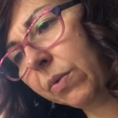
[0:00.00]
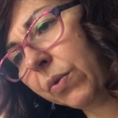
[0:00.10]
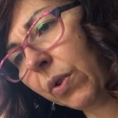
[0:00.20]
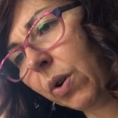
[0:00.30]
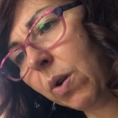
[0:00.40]

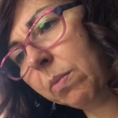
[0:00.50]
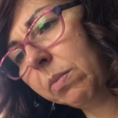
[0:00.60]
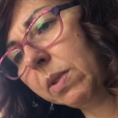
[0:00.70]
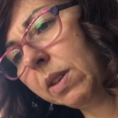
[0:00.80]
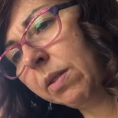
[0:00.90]

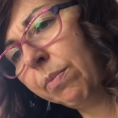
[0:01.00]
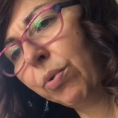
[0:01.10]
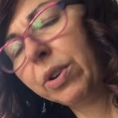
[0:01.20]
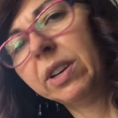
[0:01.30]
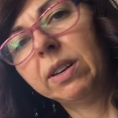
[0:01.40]
from
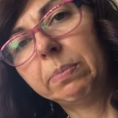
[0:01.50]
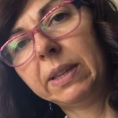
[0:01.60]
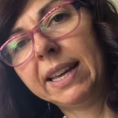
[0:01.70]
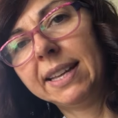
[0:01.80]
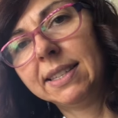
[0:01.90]
imported
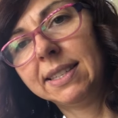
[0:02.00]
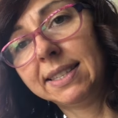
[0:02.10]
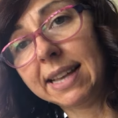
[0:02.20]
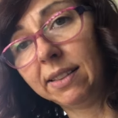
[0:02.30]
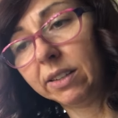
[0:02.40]
plants
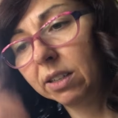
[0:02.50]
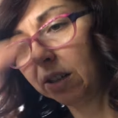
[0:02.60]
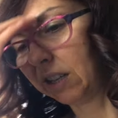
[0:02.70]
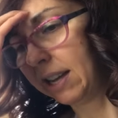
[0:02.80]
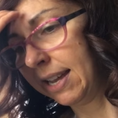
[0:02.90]

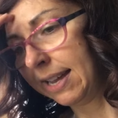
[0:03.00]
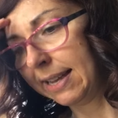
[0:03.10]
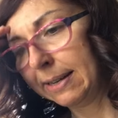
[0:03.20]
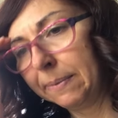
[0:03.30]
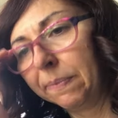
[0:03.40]
seller,
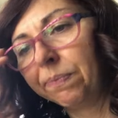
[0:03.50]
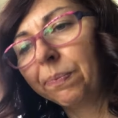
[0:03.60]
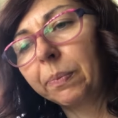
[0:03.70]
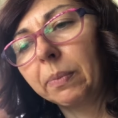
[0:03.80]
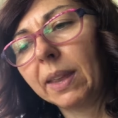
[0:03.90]
and
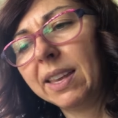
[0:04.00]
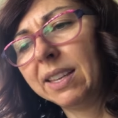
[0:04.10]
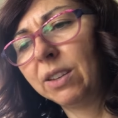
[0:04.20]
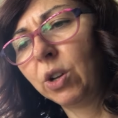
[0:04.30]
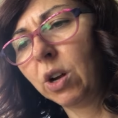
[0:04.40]

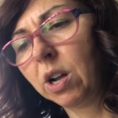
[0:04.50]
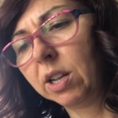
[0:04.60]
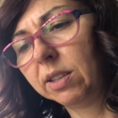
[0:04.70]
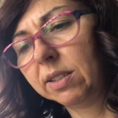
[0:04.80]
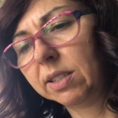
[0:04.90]
it
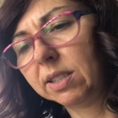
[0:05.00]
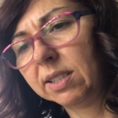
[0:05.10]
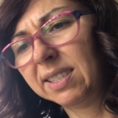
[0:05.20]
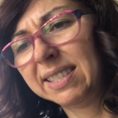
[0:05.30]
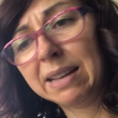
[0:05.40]
got
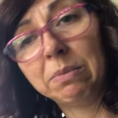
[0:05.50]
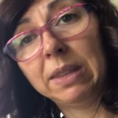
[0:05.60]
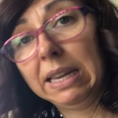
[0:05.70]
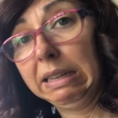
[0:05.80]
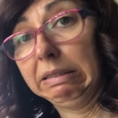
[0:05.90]

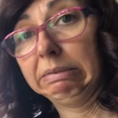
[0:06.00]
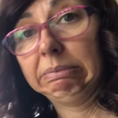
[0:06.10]
something.